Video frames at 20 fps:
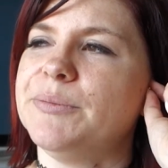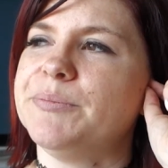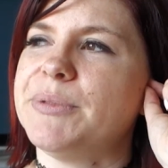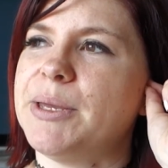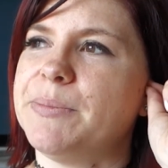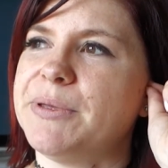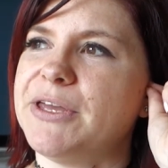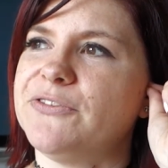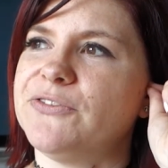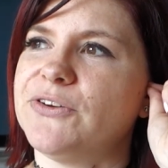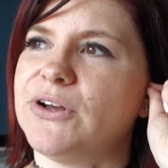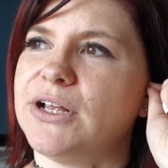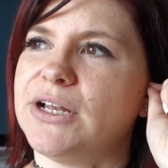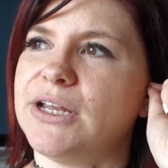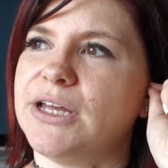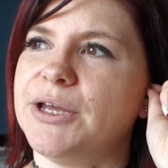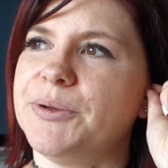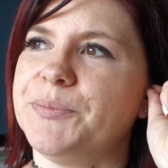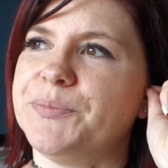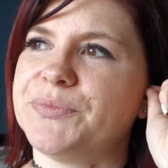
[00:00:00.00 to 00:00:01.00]
Maybe if
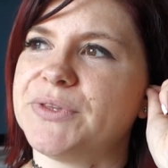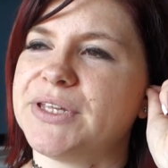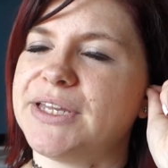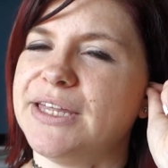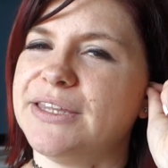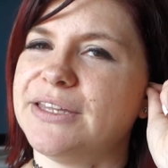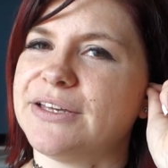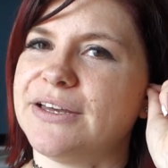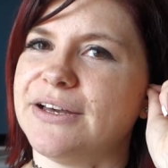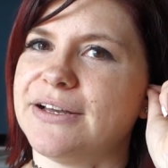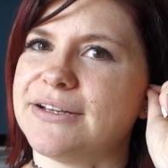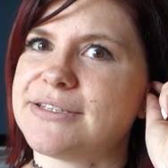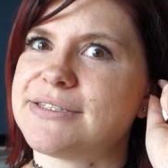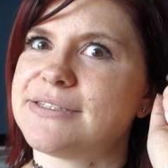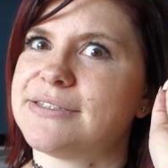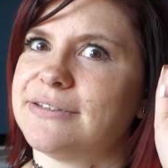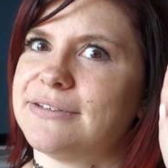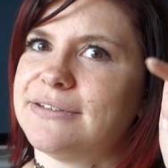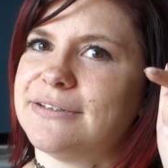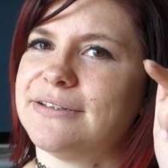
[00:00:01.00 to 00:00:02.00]
I get the
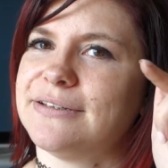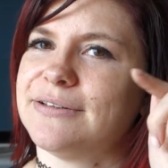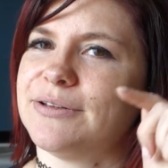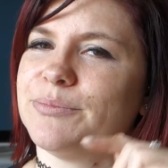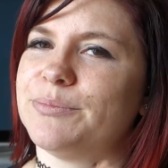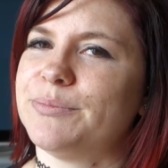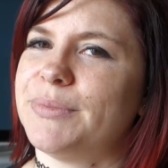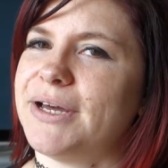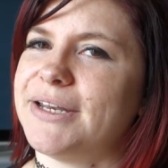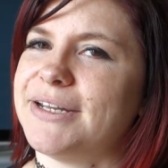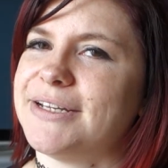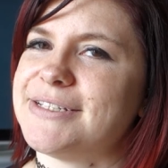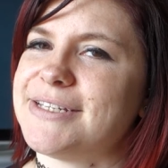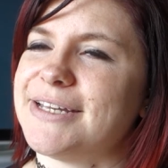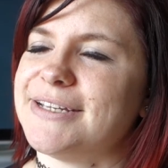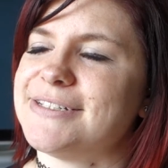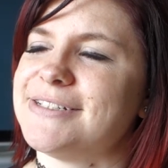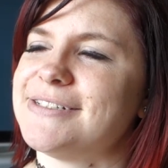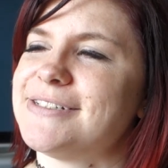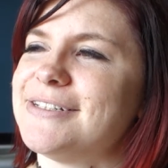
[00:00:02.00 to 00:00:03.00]
guts, pun
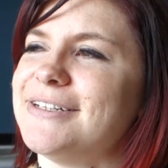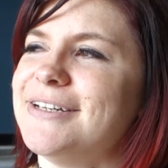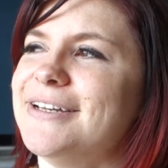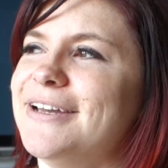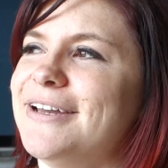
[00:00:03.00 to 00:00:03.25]
intended,